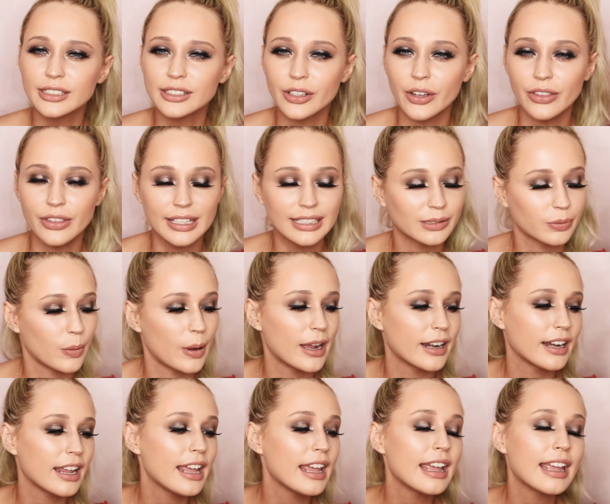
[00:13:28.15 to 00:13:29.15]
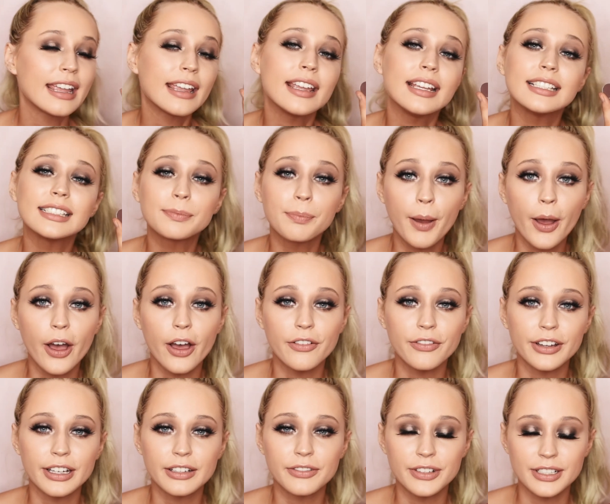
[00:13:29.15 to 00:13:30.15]
So this one is
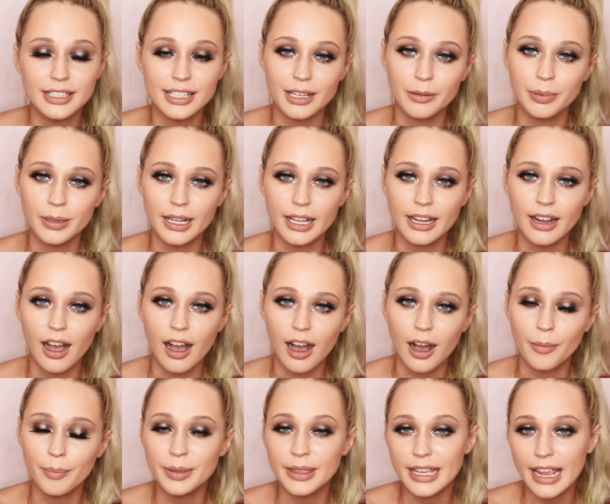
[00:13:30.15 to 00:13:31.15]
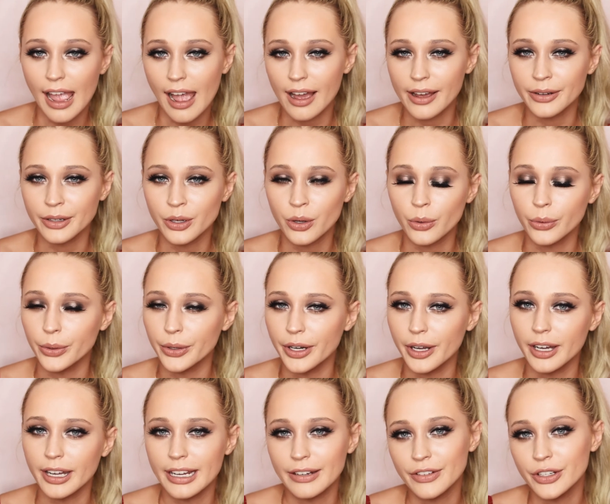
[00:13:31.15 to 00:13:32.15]
perfect for deepening up the outer
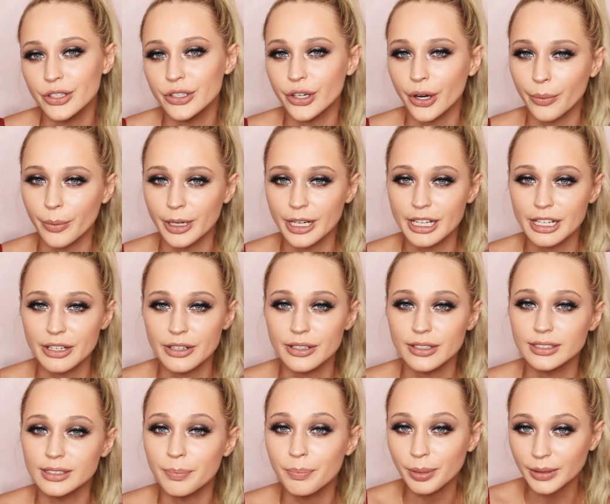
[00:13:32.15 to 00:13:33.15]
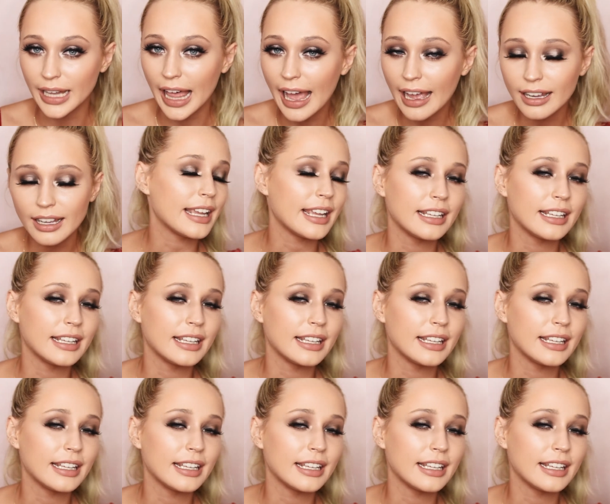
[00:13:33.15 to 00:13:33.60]
corner if you don't want to use black.